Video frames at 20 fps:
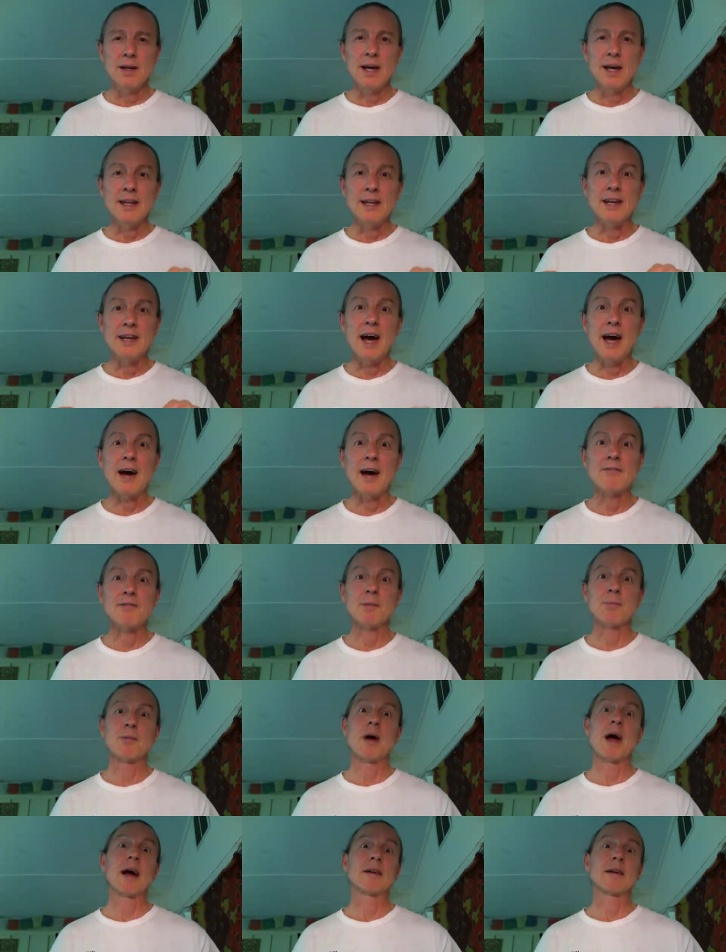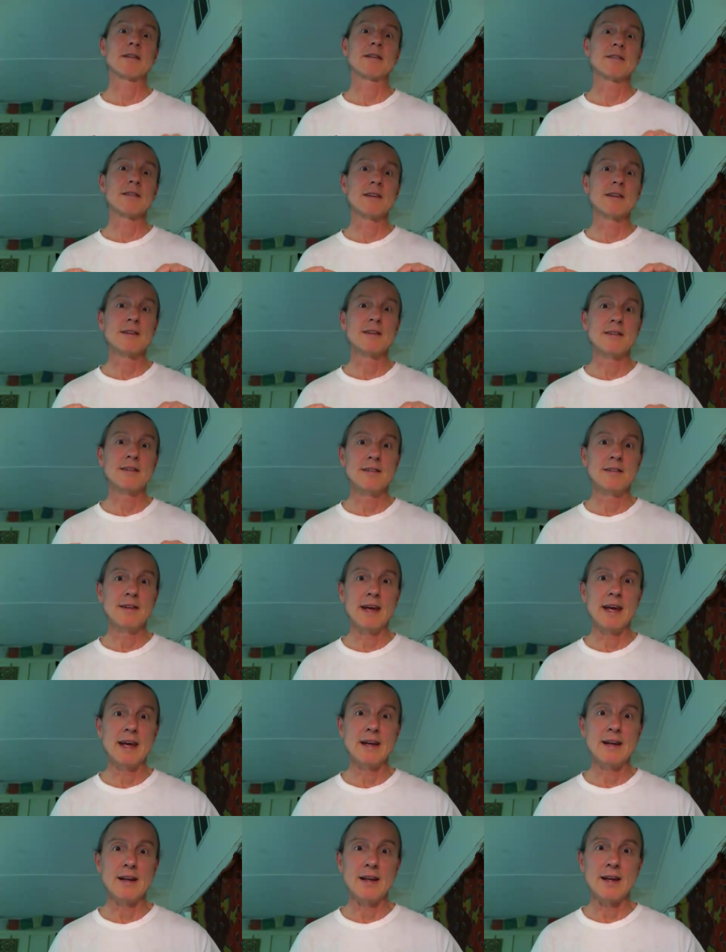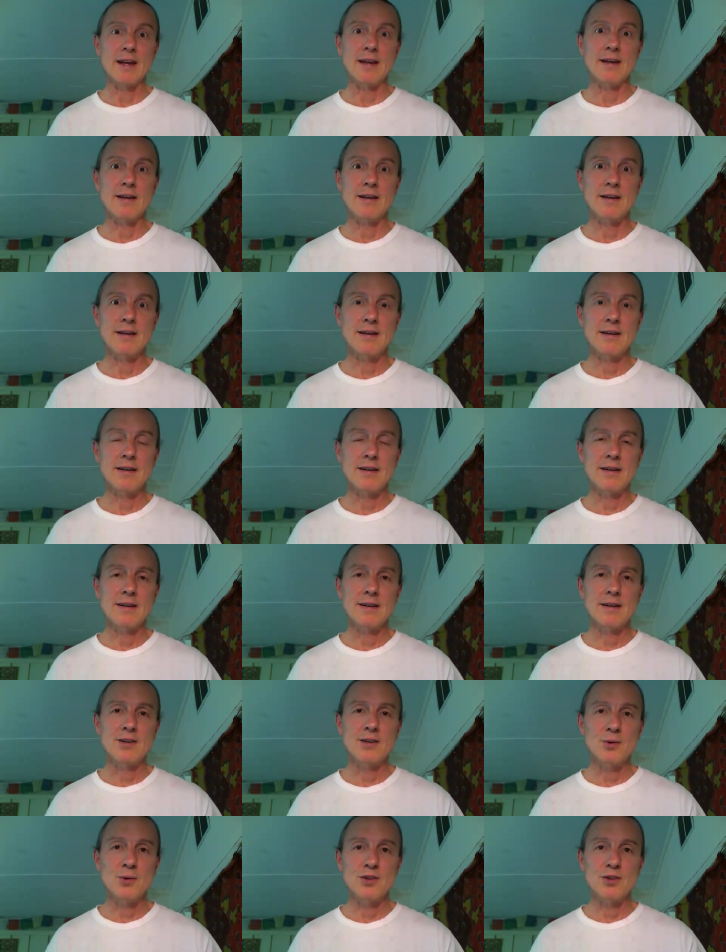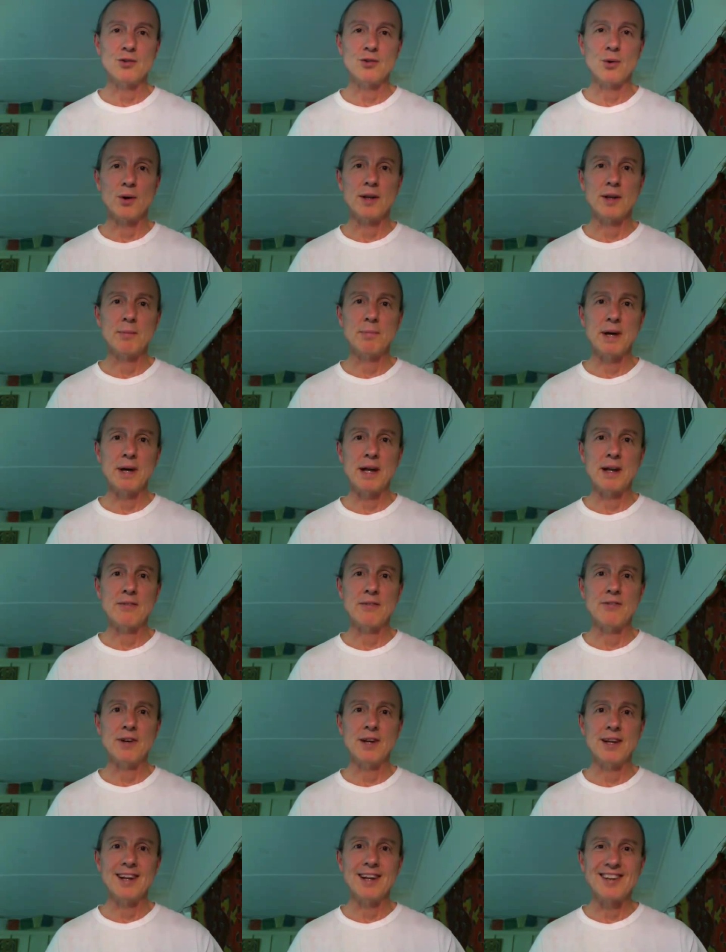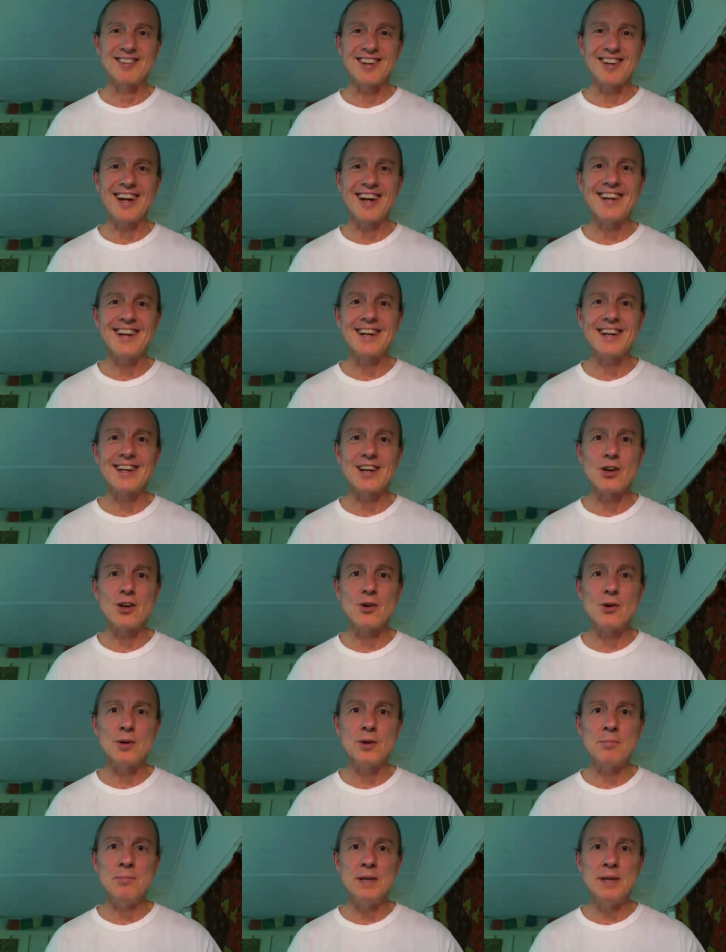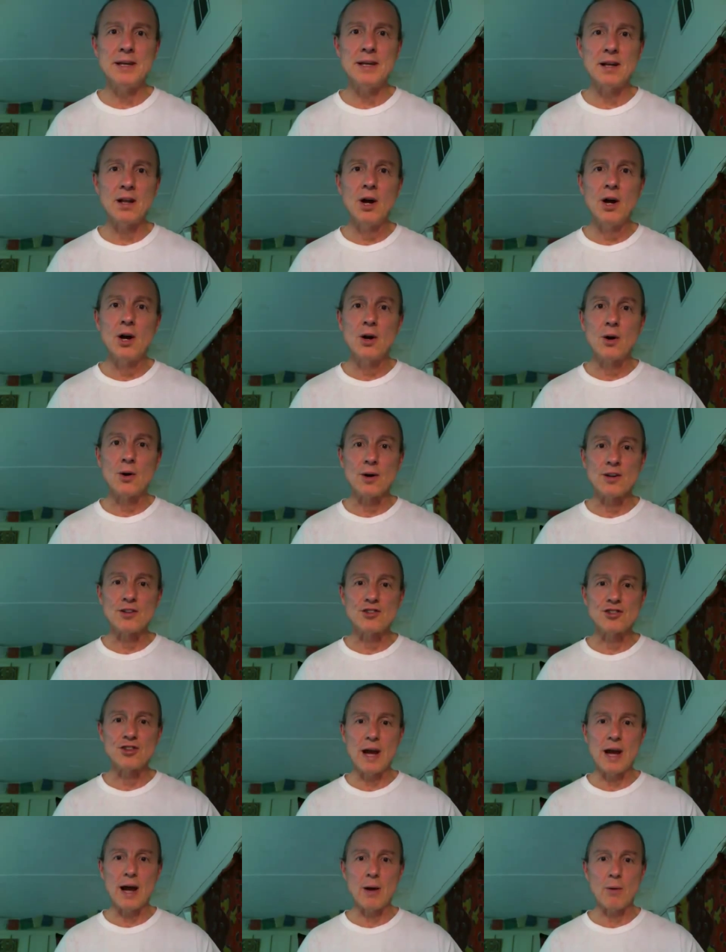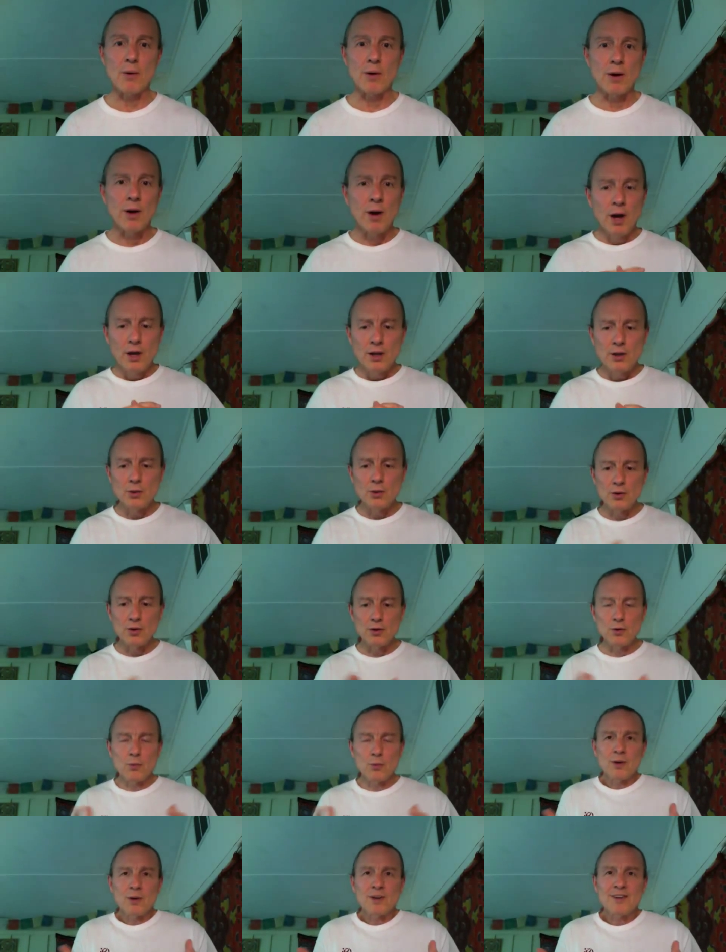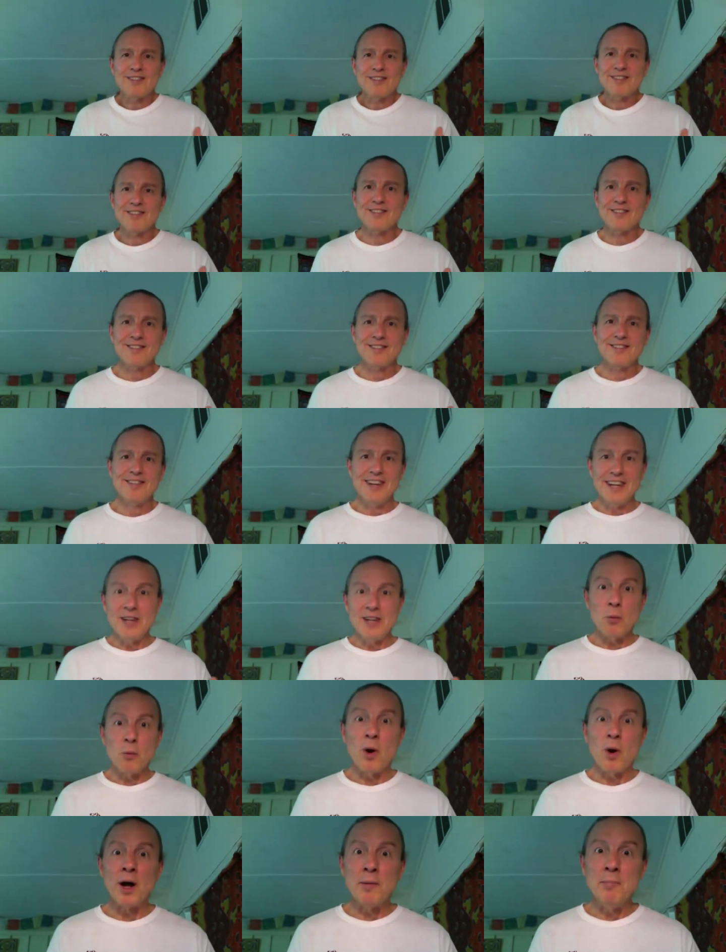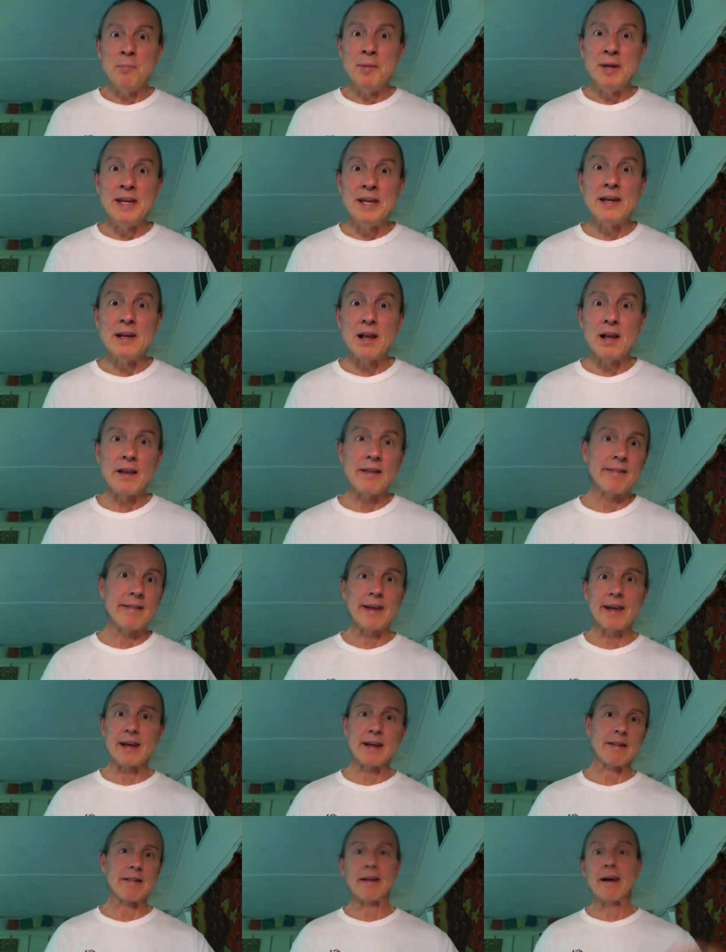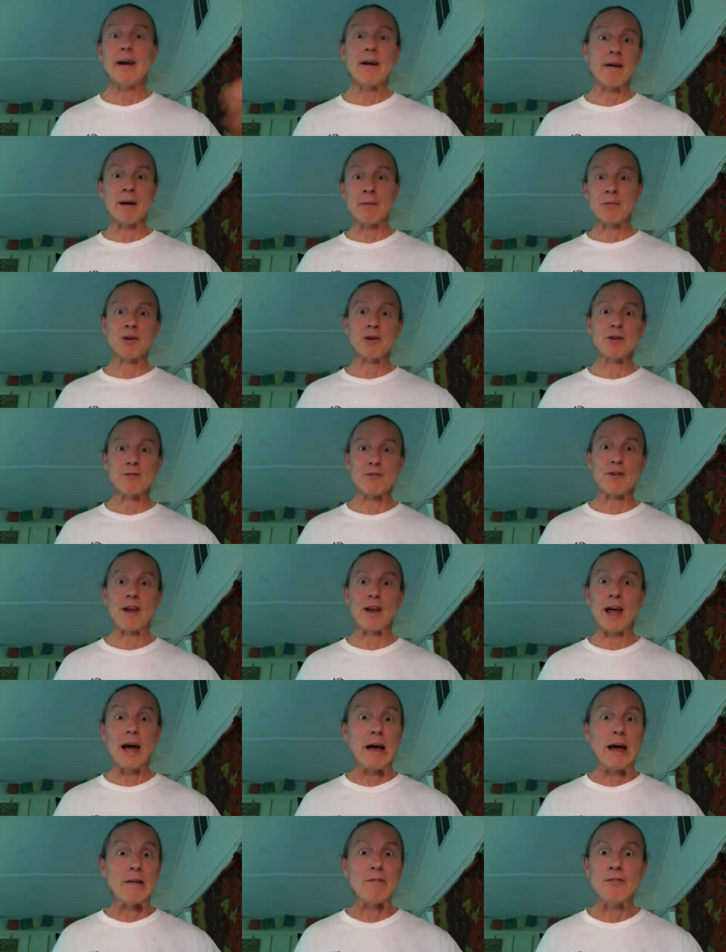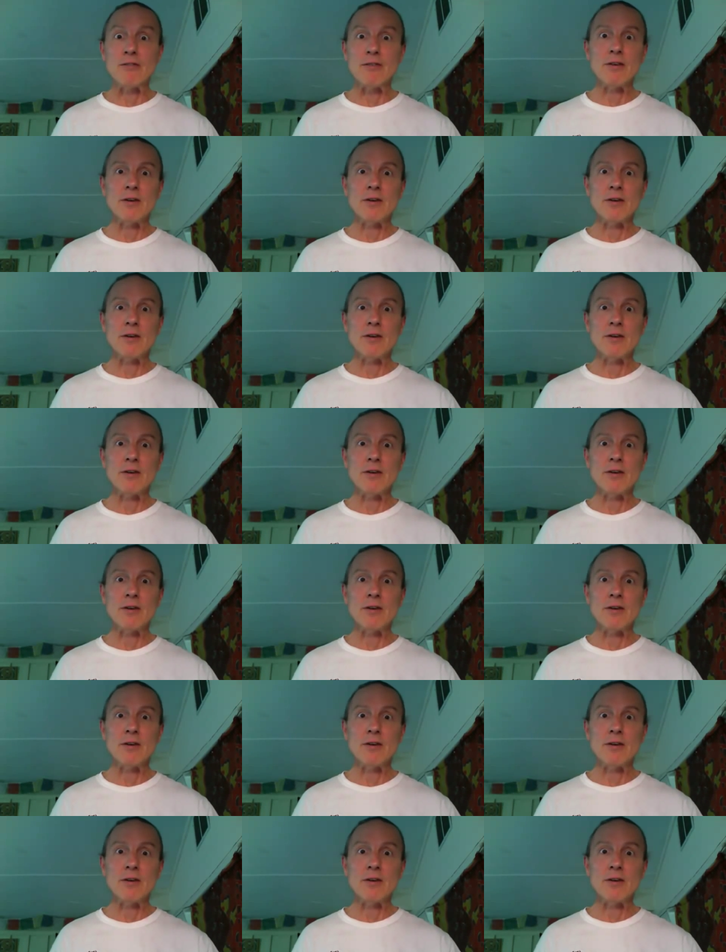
and you have to practice it daily to enjoy the benefit. It's kind of like a good meal or a shower. You, you wouldn't eat one meal and think, there, I'm good for life,